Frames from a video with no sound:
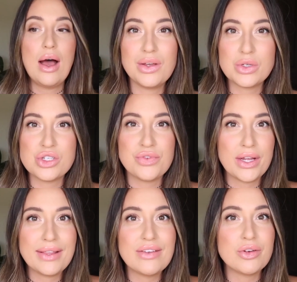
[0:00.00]
which is
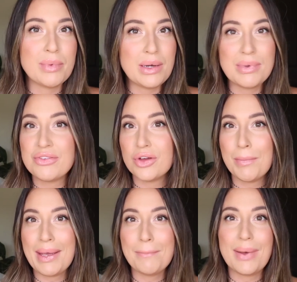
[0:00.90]
very late for me to be
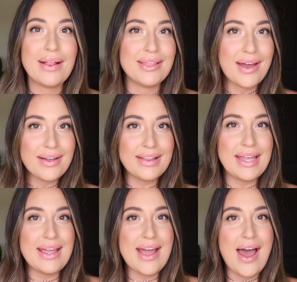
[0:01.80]
filming, but
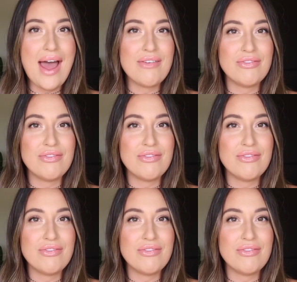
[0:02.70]
luckily I